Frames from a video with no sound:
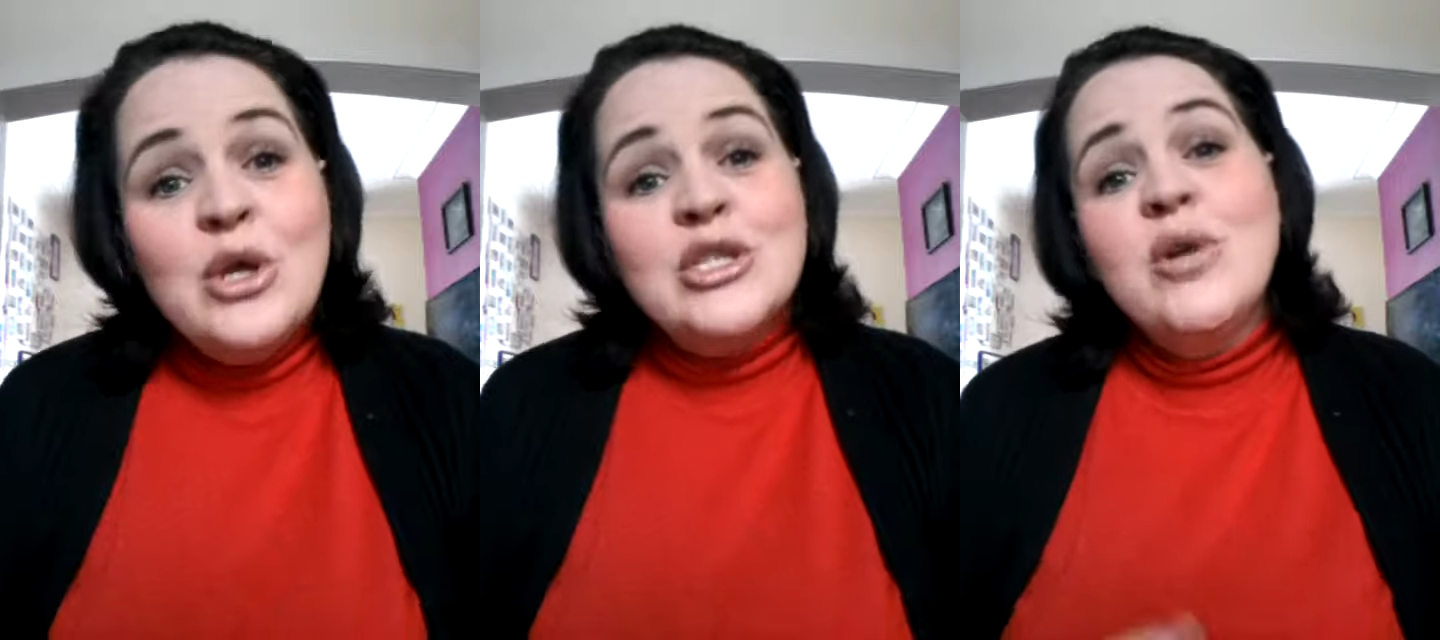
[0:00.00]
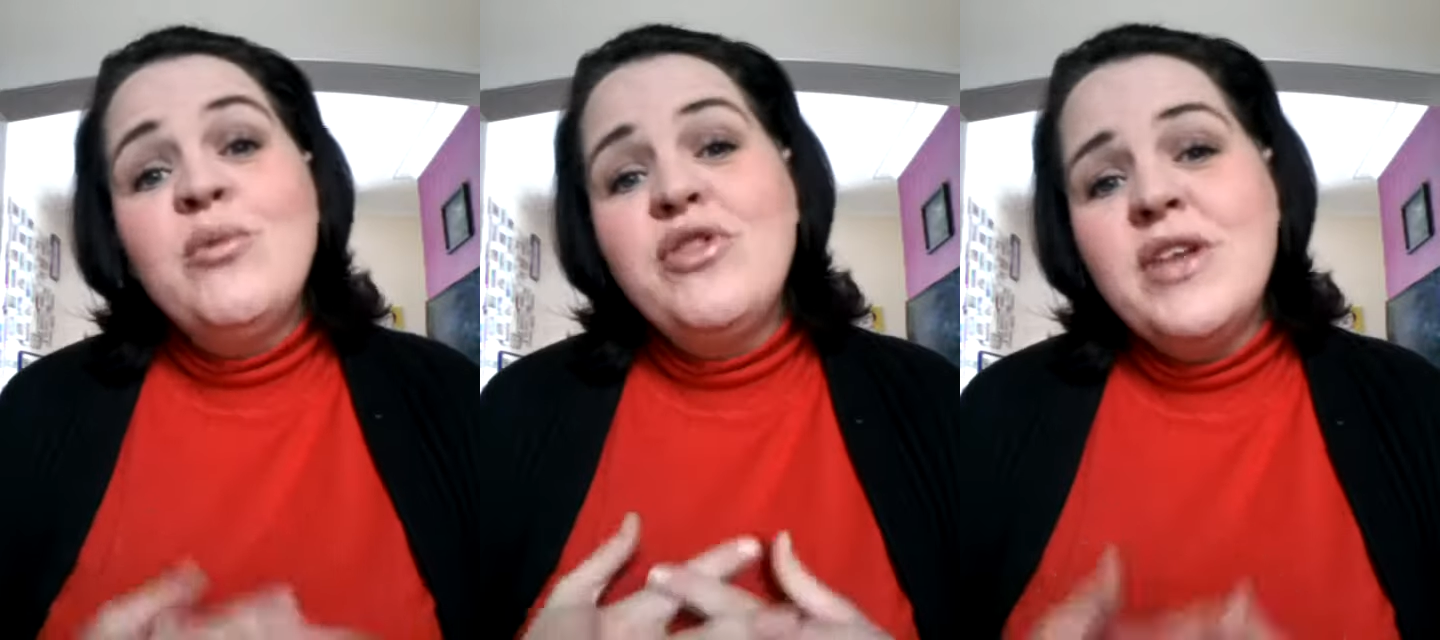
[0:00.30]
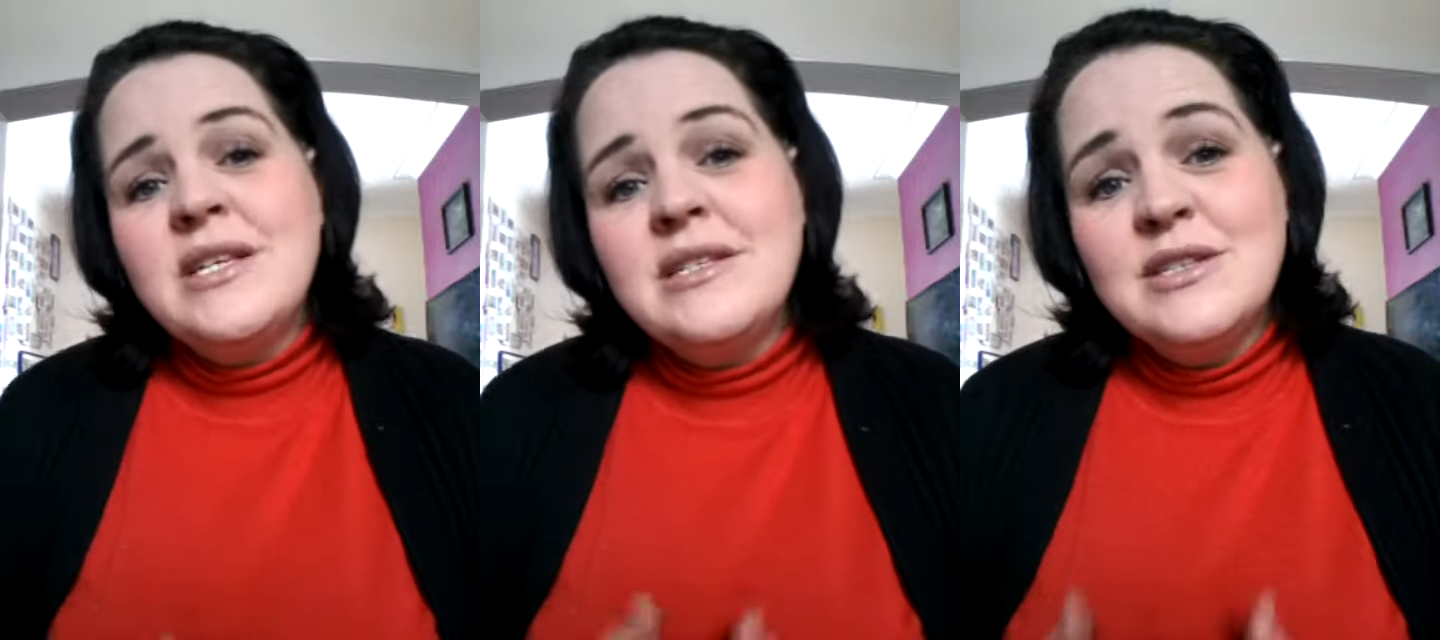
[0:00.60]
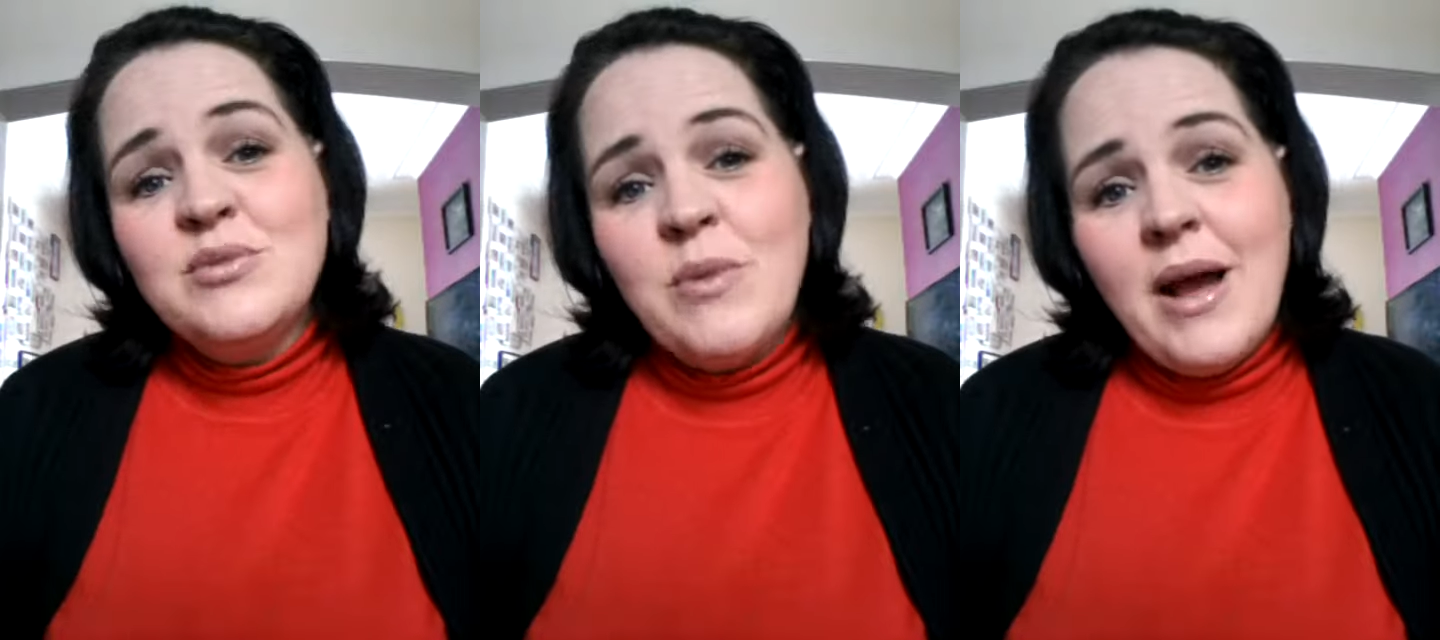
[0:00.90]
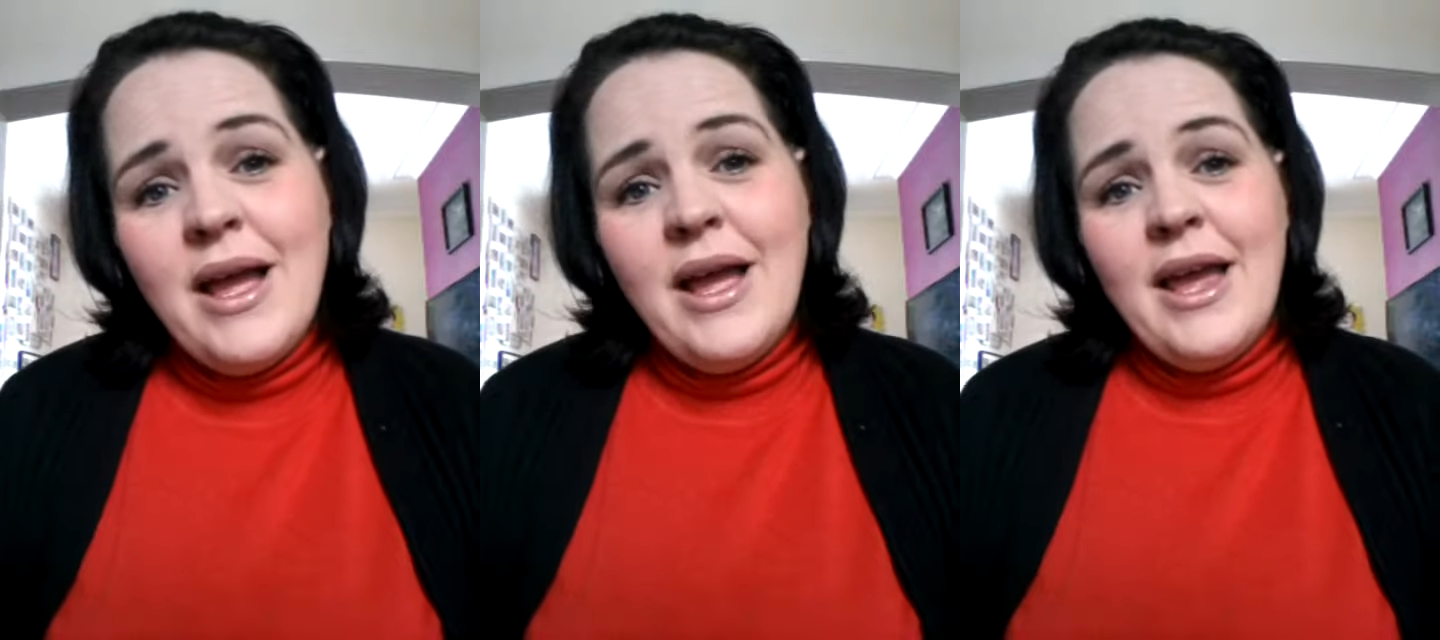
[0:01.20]
So this is
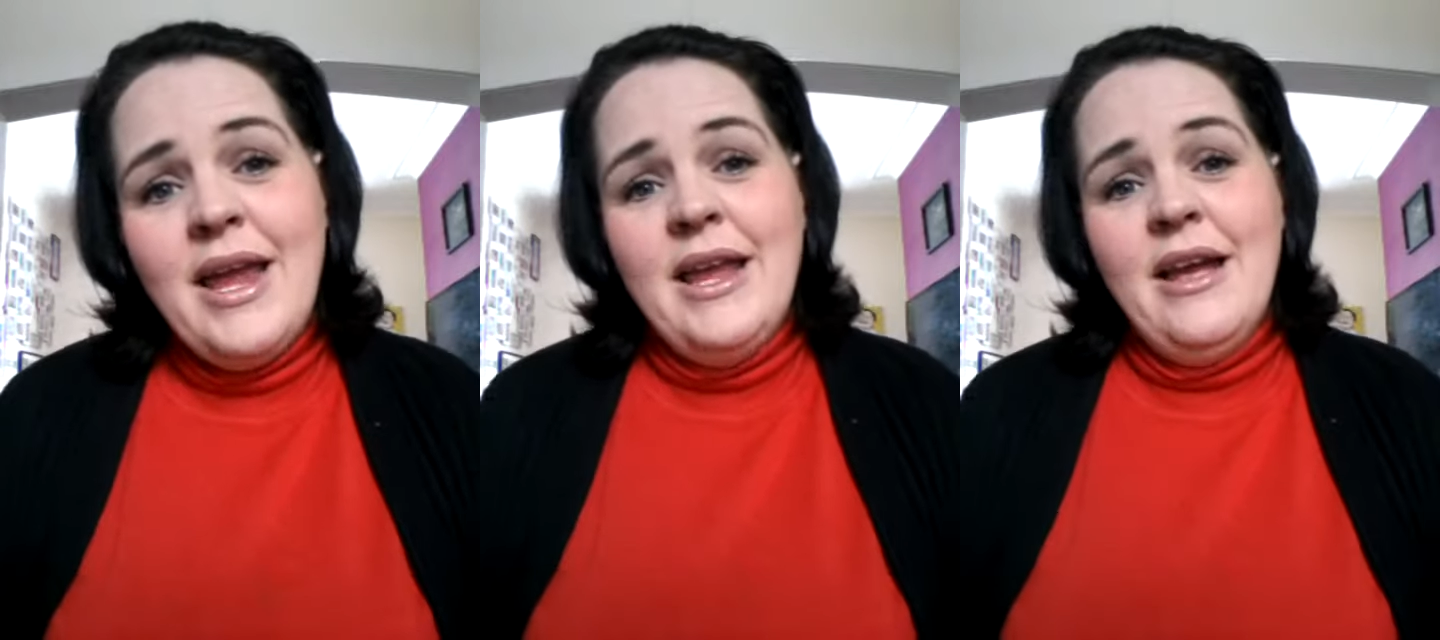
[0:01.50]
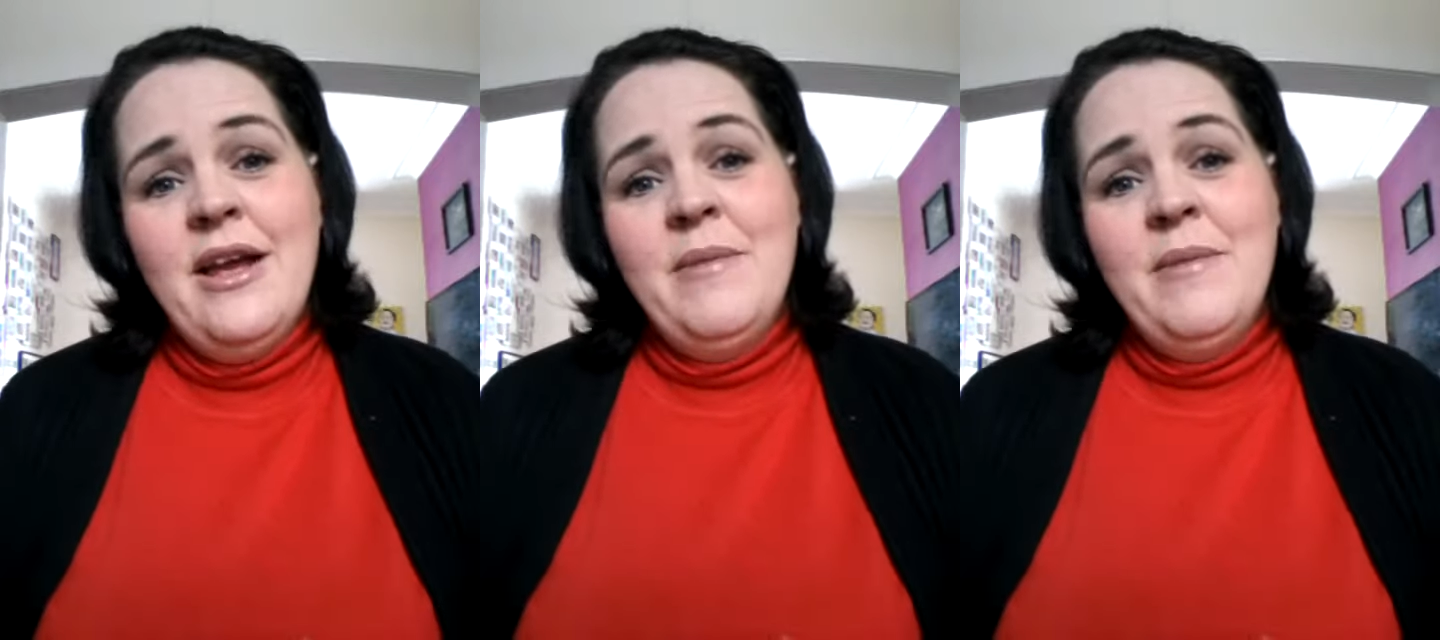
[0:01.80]
why